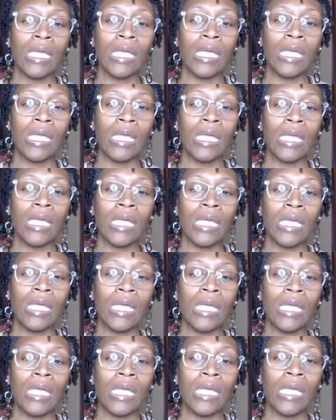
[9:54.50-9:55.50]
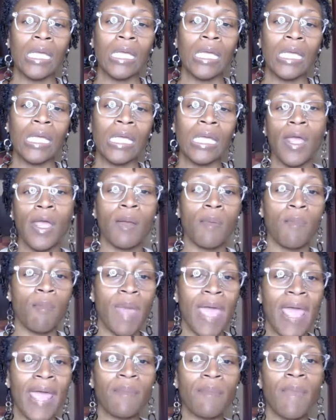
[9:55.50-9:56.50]
So the traumatic event
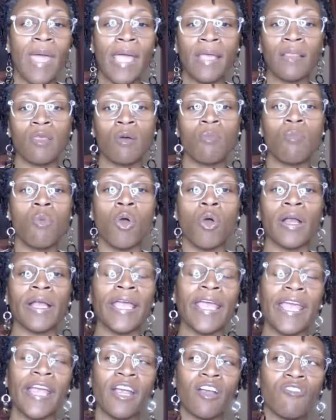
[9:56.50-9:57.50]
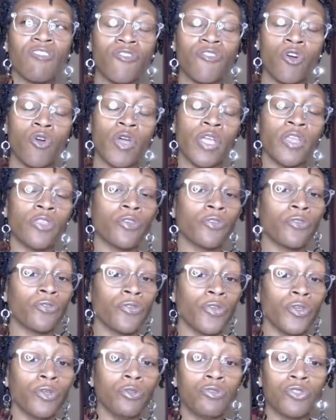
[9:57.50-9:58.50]
may make them more careful in the
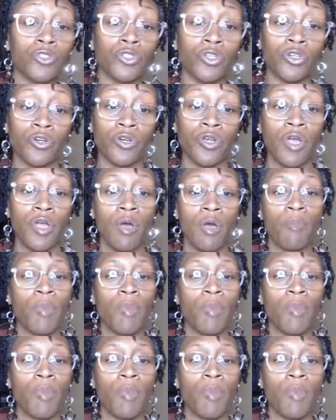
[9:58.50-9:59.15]
future,